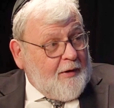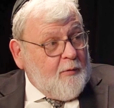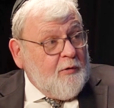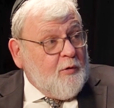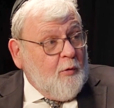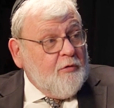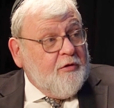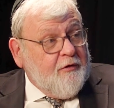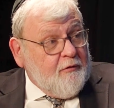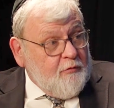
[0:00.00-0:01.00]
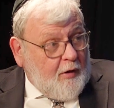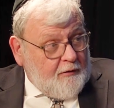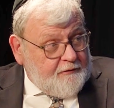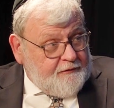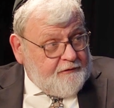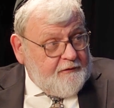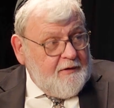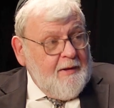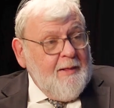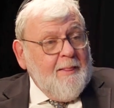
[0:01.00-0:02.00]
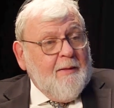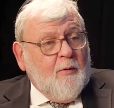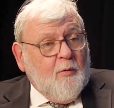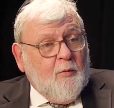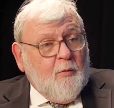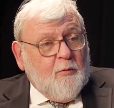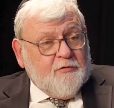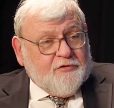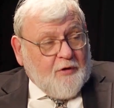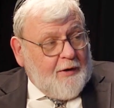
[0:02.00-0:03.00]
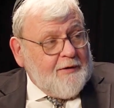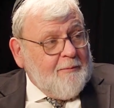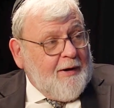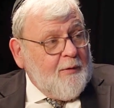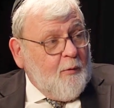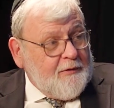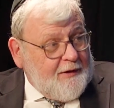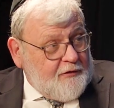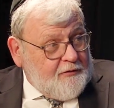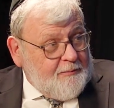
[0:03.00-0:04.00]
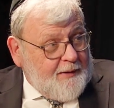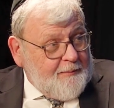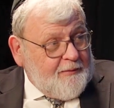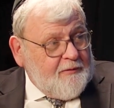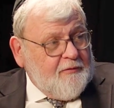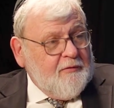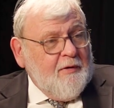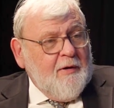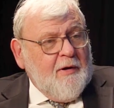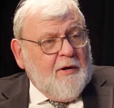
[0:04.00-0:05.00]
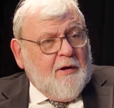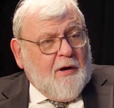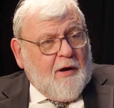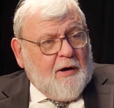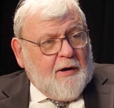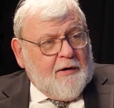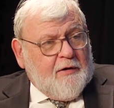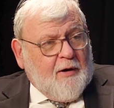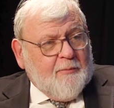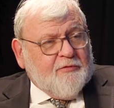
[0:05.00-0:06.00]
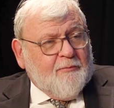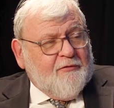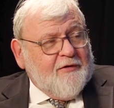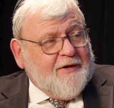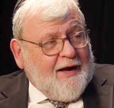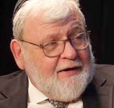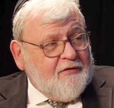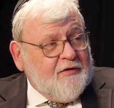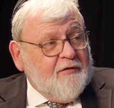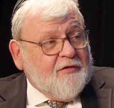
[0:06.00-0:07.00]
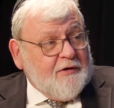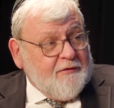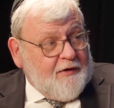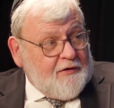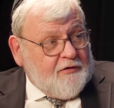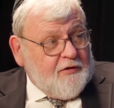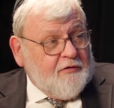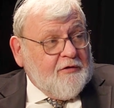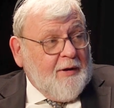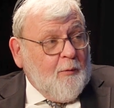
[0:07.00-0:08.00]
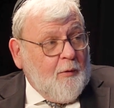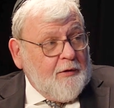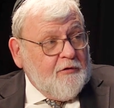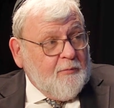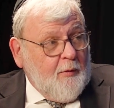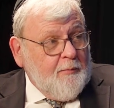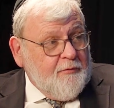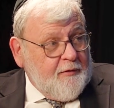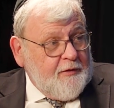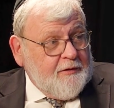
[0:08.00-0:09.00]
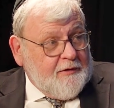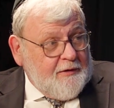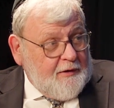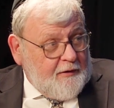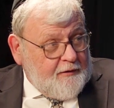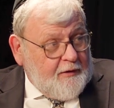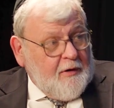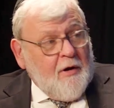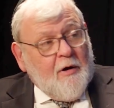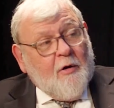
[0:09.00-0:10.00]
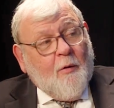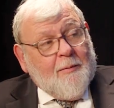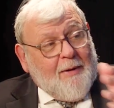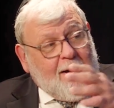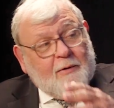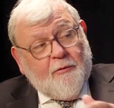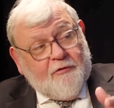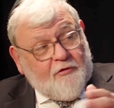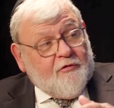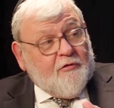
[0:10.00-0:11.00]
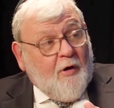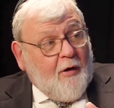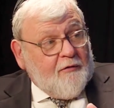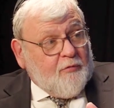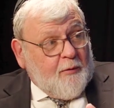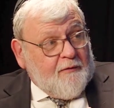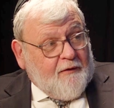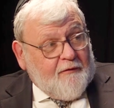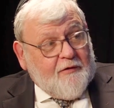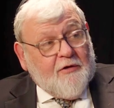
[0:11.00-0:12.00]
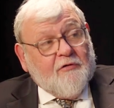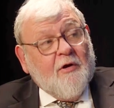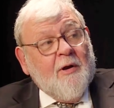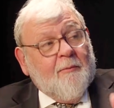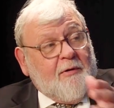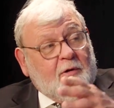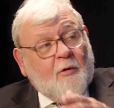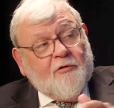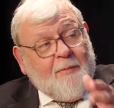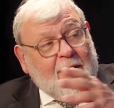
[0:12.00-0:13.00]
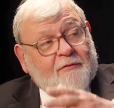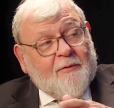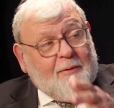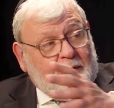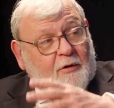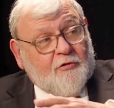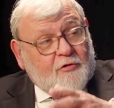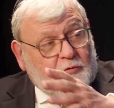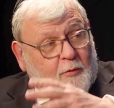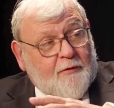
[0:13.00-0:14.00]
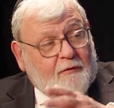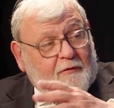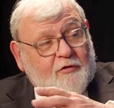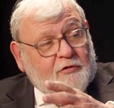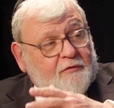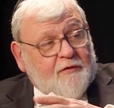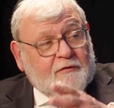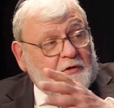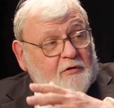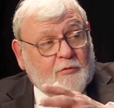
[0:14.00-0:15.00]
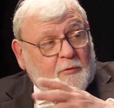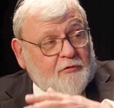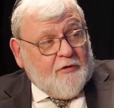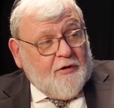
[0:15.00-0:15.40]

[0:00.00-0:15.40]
who we called the Rav, who signed my ordination papers. He comes from the dynasty of Soloveitchiks. That one is more brilliant than the other. Going back, he's gone 25 years, but it goes back for about 125, 150, 200 years.